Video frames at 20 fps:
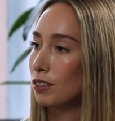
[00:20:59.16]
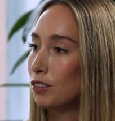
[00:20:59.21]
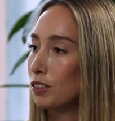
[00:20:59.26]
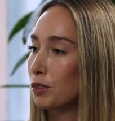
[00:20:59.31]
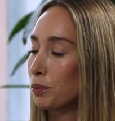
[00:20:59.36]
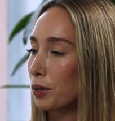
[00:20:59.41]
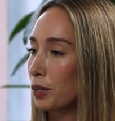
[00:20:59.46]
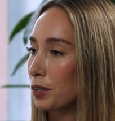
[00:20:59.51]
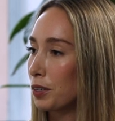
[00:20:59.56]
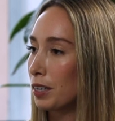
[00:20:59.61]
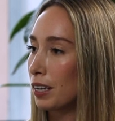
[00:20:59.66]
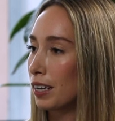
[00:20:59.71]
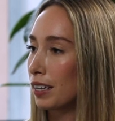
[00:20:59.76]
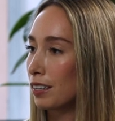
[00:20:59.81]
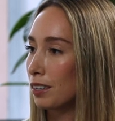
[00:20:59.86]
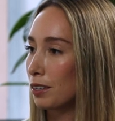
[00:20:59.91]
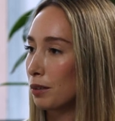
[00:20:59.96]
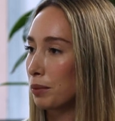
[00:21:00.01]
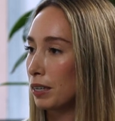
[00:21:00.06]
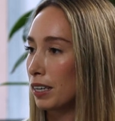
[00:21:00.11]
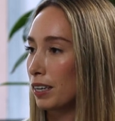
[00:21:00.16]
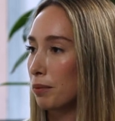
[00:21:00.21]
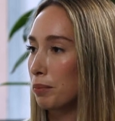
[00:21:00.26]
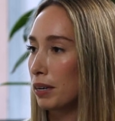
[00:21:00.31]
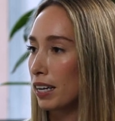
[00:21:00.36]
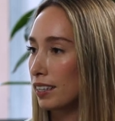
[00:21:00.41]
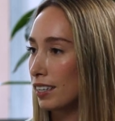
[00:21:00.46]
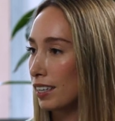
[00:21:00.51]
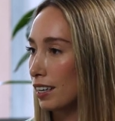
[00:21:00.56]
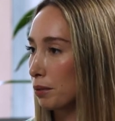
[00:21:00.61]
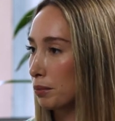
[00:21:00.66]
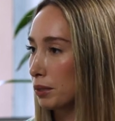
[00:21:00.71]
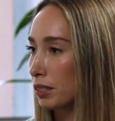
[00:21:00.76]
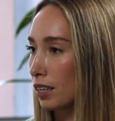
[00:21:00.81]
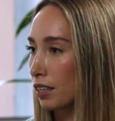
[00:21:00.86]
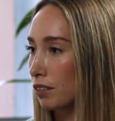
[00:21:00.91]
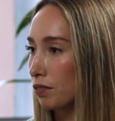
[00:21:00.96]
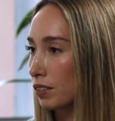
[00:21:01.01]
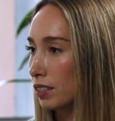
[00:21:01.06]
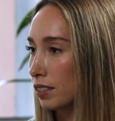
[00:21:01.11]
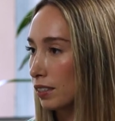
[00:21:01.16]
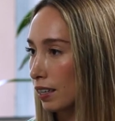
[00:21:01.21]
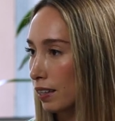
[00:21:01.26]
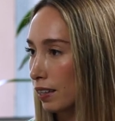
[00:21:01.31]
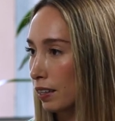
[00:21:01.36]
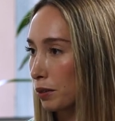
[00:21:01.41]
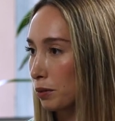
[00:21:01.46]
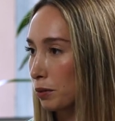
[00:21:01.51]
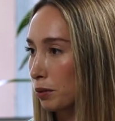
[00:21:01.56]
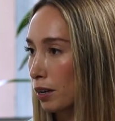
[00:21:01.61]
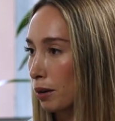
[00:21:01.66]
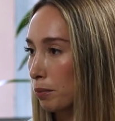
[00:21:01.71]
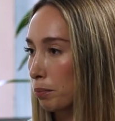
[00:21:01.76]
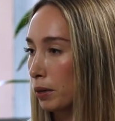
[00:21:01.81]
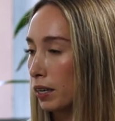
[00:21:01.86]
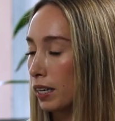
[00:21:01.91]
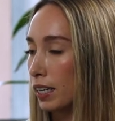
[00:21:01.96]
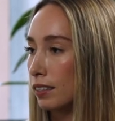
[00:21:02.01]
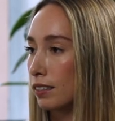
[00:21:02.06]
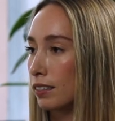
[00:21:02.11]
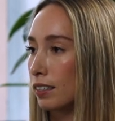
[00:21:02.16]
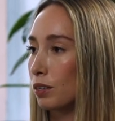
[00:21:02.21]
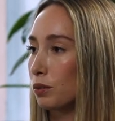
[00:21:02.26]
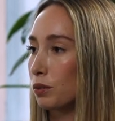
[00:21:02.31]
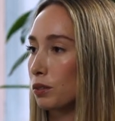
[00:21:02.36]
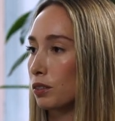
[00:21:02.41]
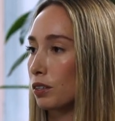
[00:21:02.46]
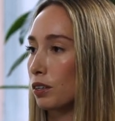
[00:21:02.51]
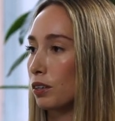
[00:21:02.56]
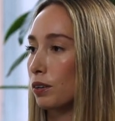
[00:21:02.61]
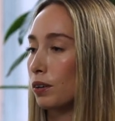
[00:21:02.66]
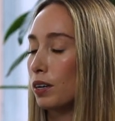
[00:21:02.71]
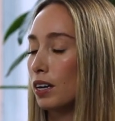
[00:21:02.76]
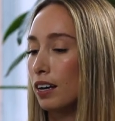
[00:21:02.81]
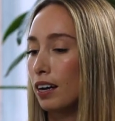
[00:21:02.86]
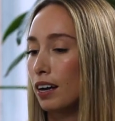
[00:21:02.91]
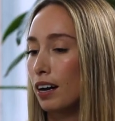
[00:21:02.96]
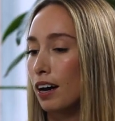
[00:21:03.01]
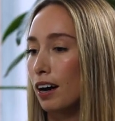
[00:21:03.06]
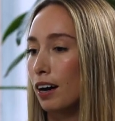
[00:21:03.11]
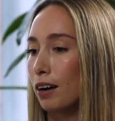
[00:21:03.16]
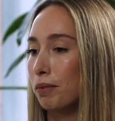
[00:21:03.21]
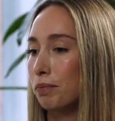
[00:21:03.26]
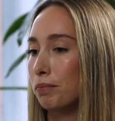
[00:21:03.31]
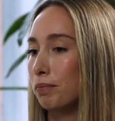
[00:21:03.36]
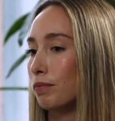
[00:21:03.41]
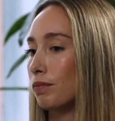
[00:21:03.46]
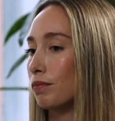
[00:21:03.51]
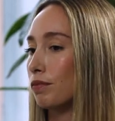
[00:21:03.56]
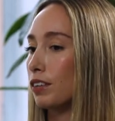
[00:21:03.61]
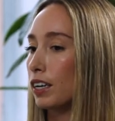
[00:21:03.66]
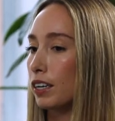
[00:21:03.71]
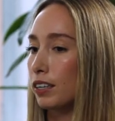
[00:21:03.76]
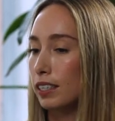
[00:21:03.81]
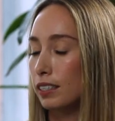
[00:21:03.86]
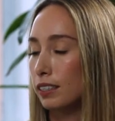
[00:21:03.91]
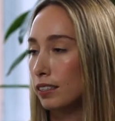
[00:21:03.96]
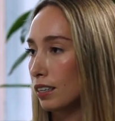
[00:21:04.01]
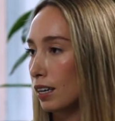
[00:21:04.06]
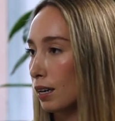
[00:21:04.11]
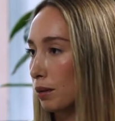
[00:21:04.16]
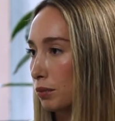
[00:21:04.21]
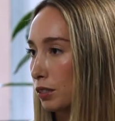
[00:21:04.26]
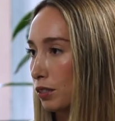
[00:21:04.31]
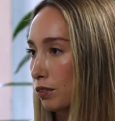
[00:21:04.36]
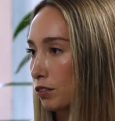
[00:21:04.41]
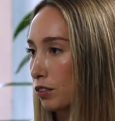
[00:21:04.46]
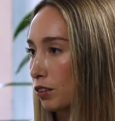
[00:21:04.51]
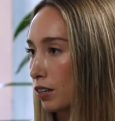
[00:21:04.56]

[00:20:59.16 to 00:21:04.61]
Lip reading: You've spoken a little bit about the upside for cyclical companies and also various types